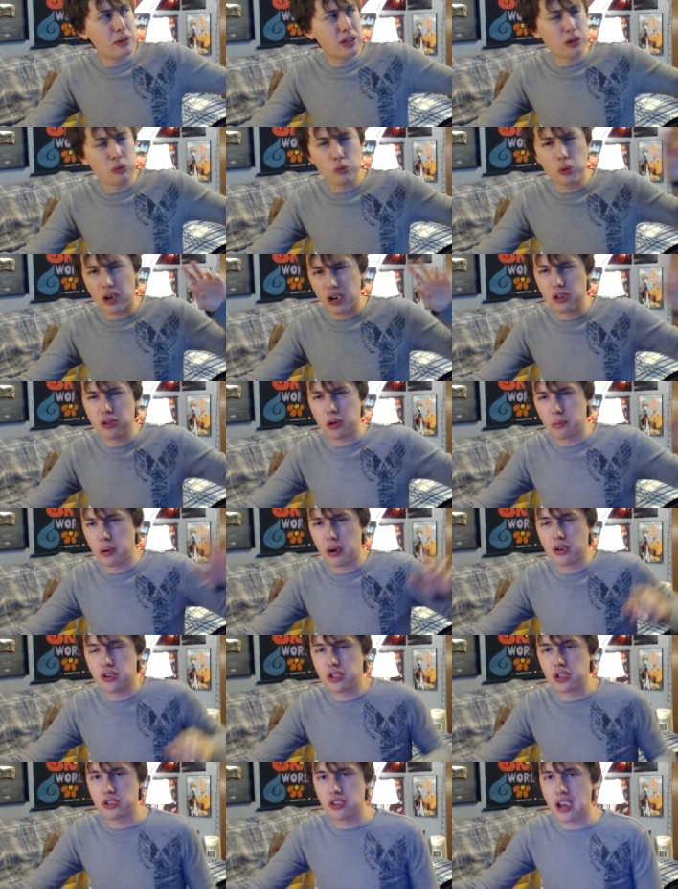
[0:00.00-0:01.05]
I think one other
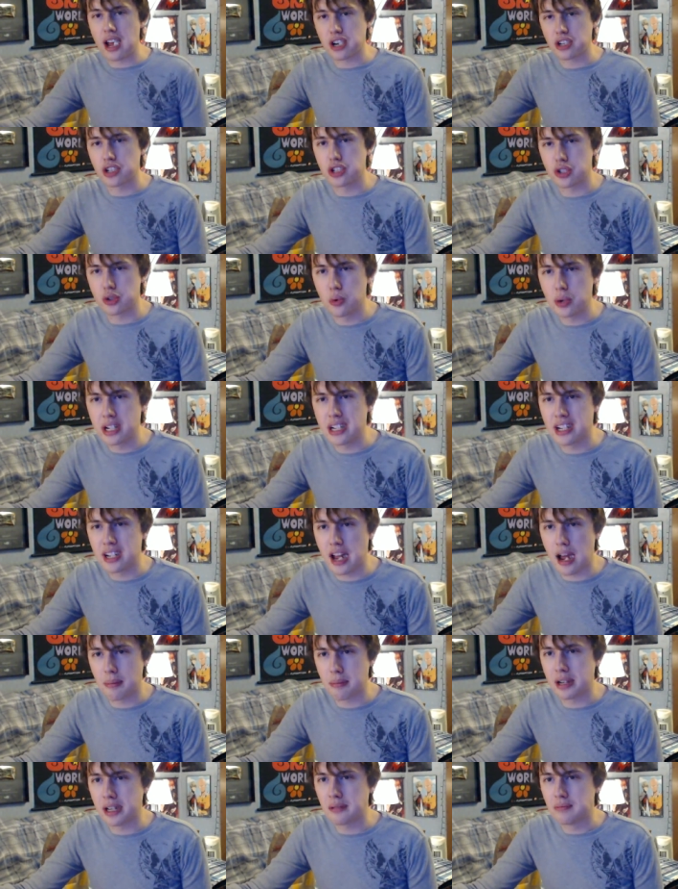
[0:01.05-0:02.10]
person that actually tweeted
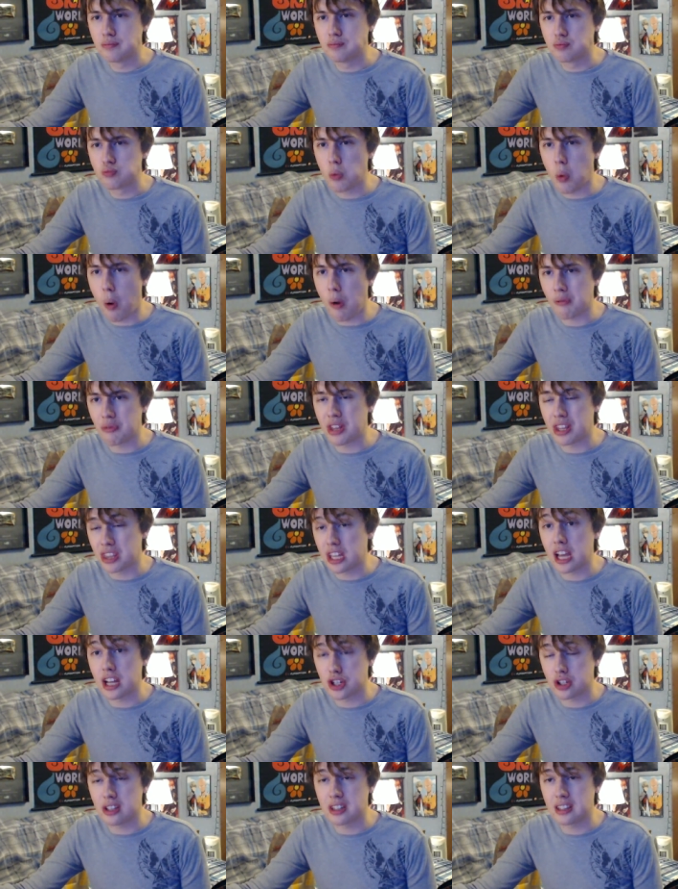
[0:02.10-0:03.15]
at me that they
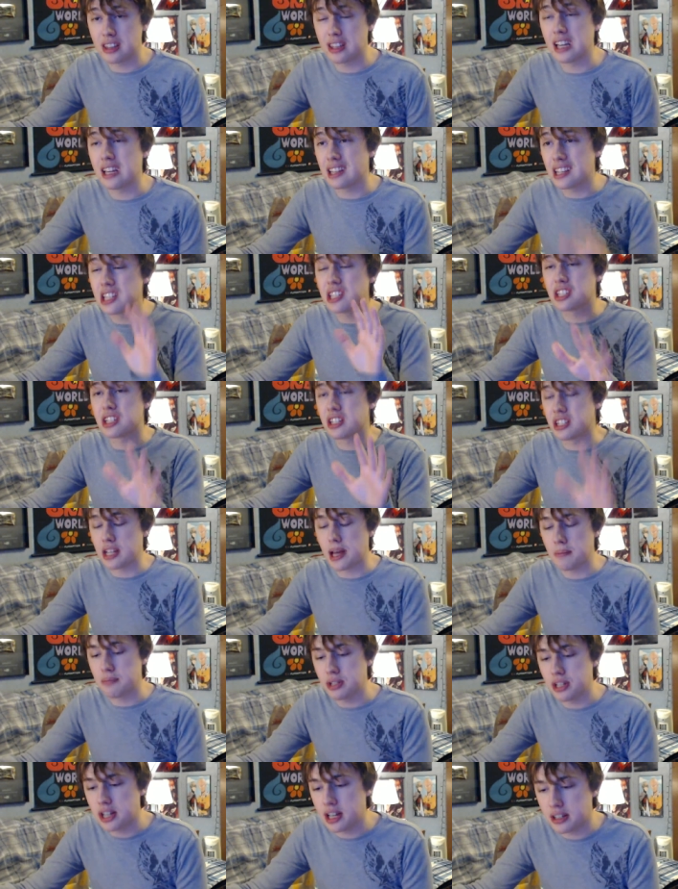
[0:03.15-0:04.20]
had, they at least
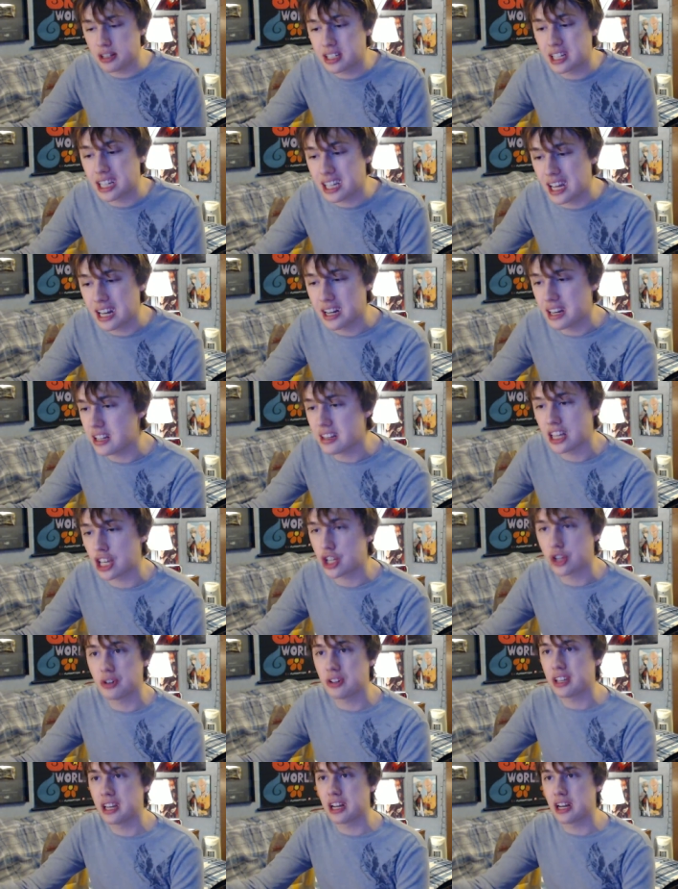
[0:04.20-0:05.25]
attempted it to get it and they
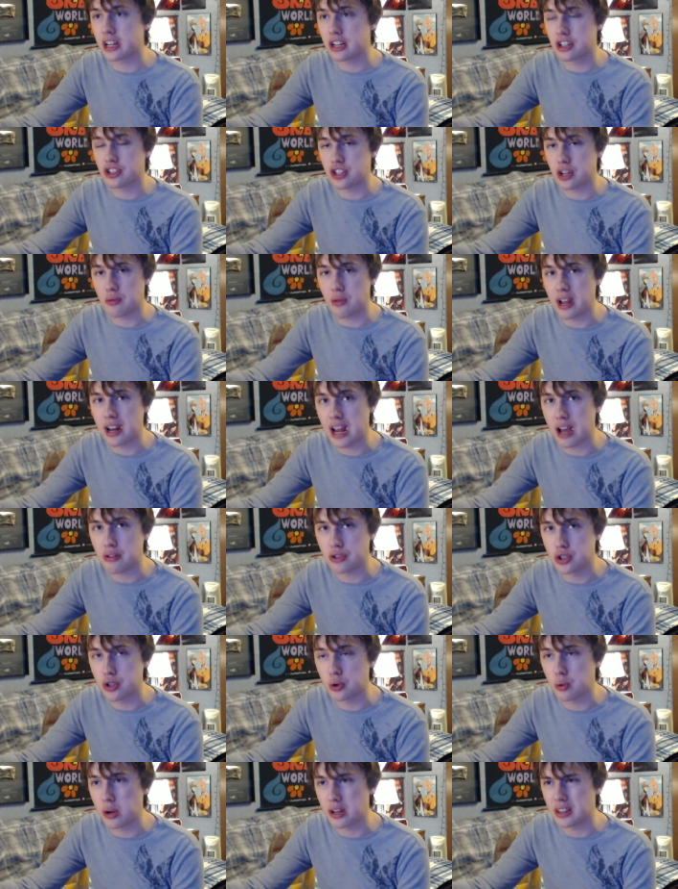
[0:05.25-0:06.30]
couldn't get it because they ran out
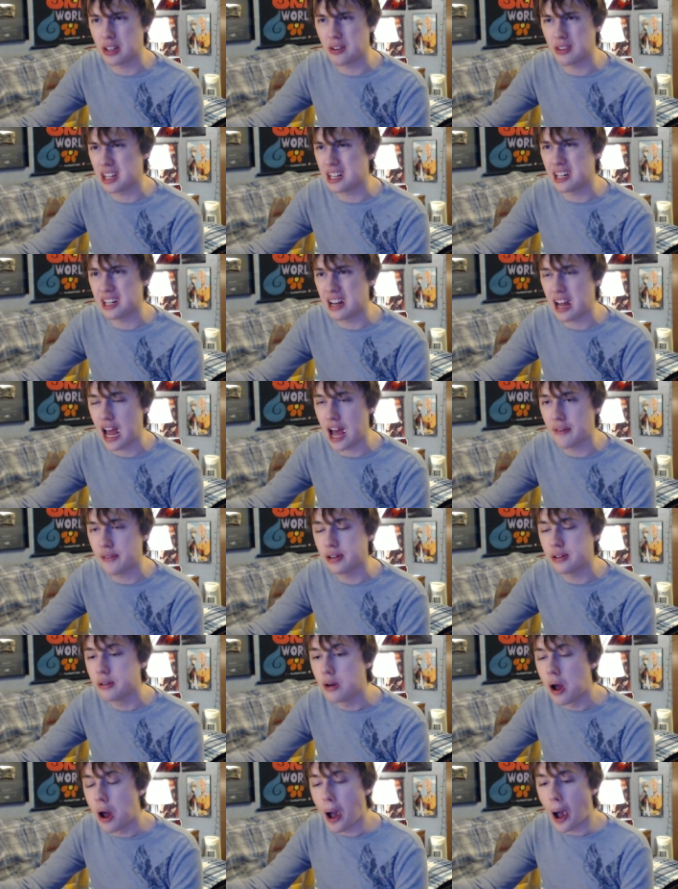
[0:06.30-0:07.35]
too quickly or they didn't have it.
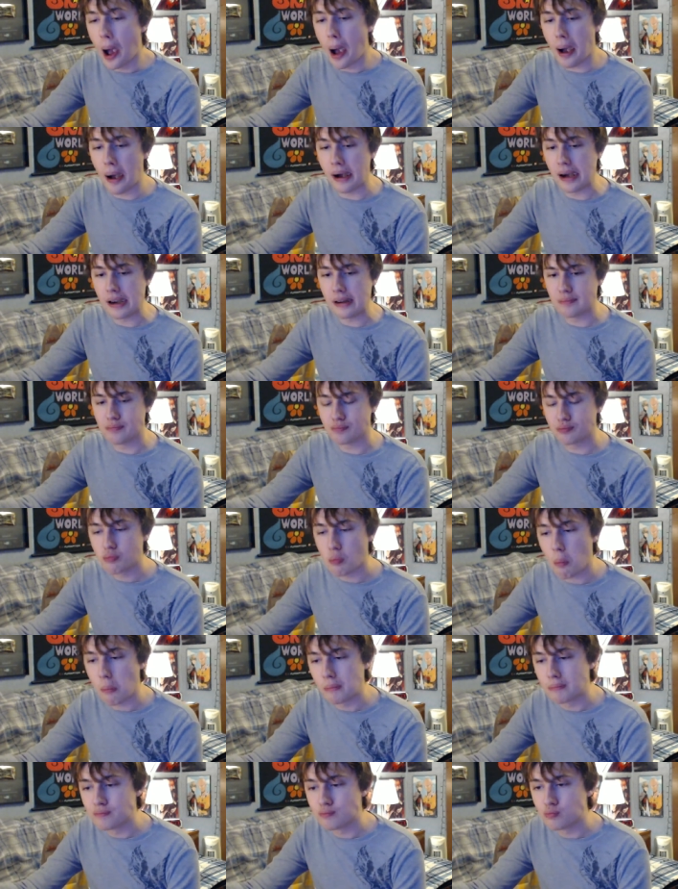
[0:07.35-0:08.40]
Um,
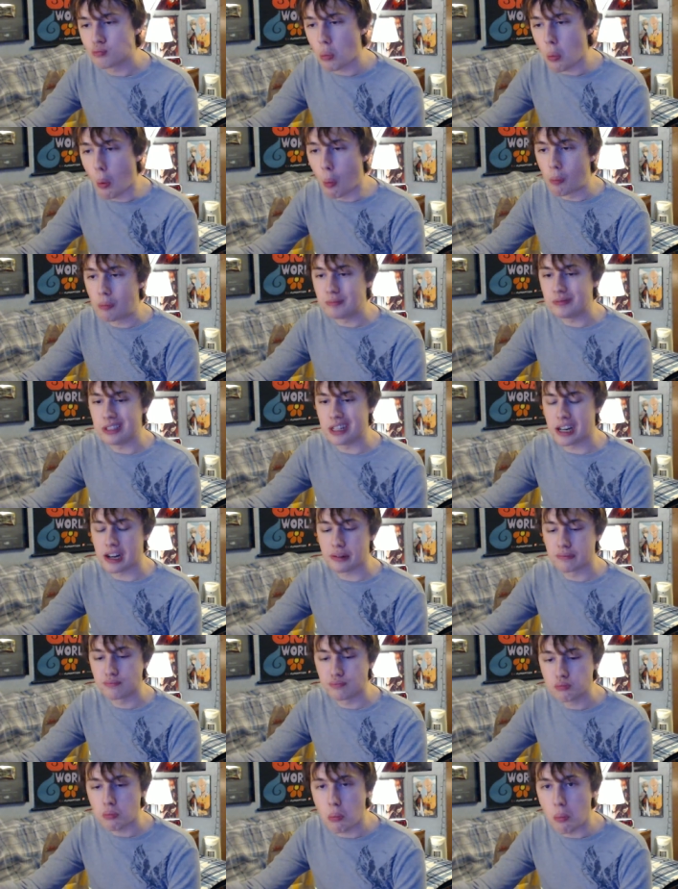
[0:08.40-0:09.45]
yeah.
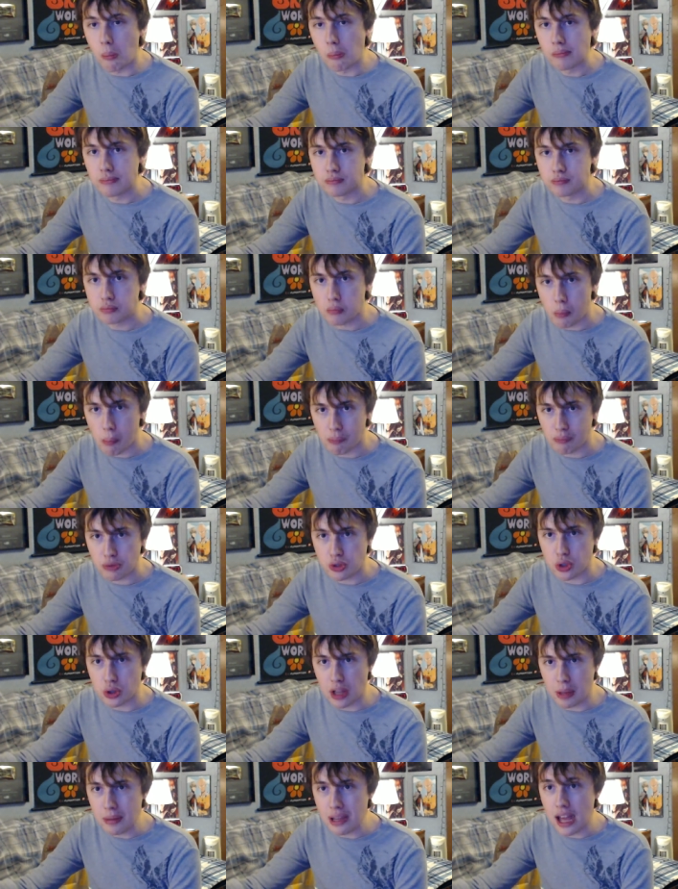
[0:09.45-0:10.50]
So
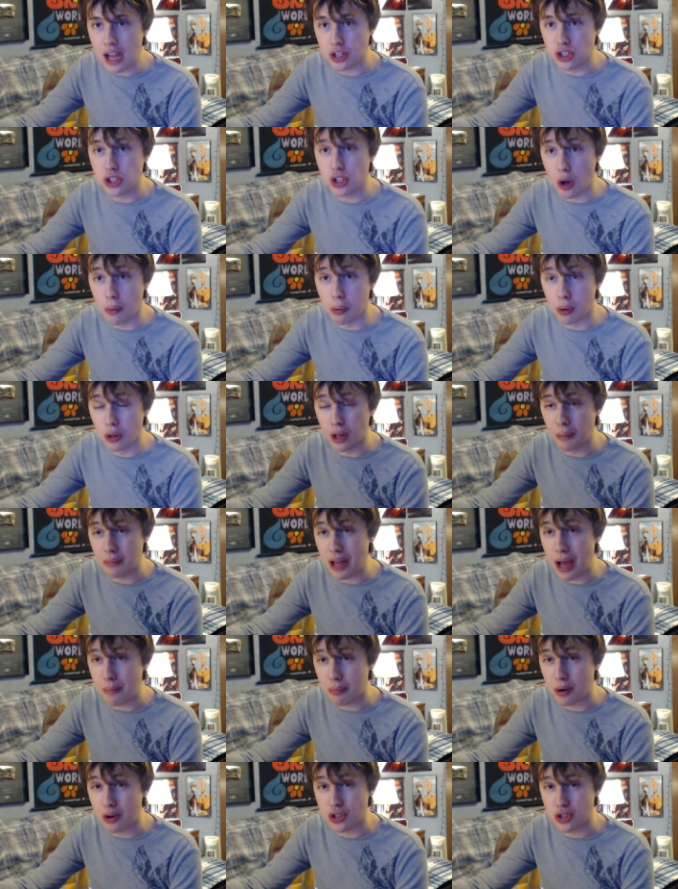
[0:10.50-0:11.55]
let me actually go pull up
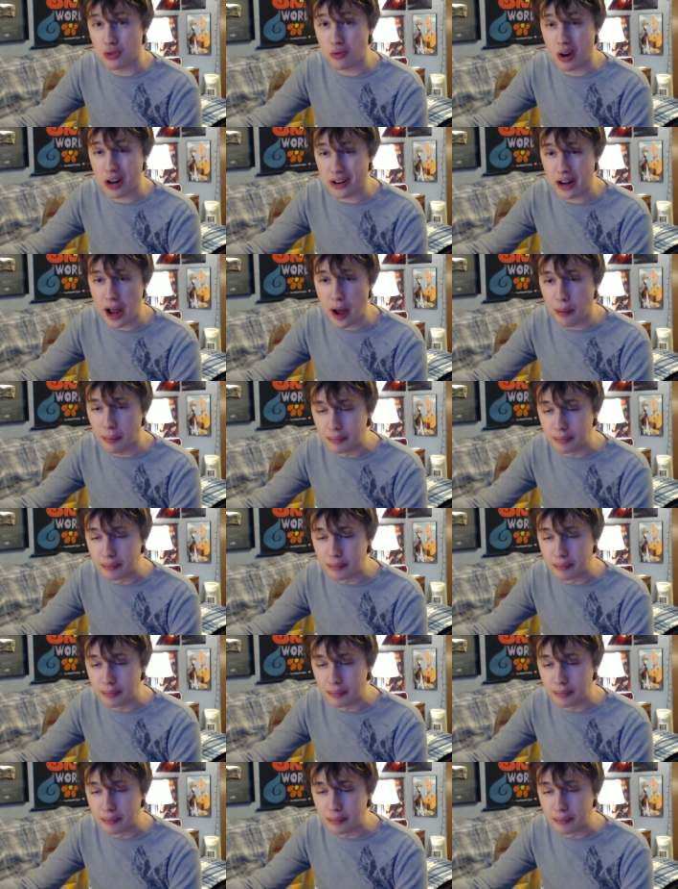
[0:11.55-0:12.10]
that person right now.